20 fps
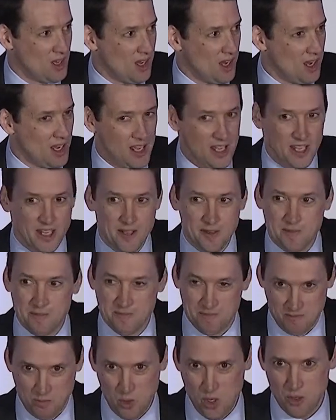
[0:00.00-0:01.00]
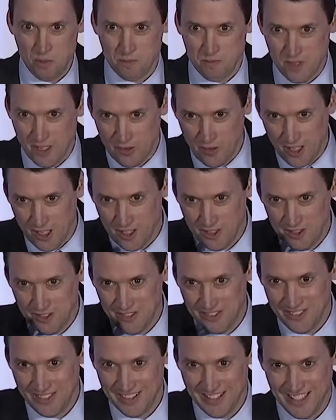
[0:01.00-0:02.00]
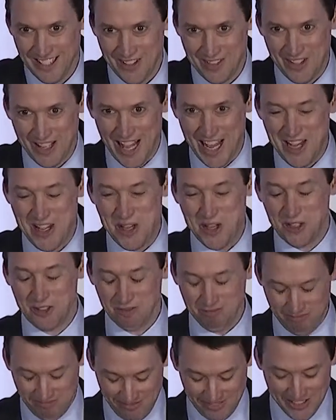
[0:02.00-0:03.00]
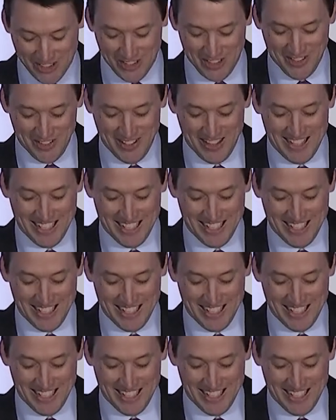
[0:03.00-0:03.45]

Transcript: There we go. Thank you. Good.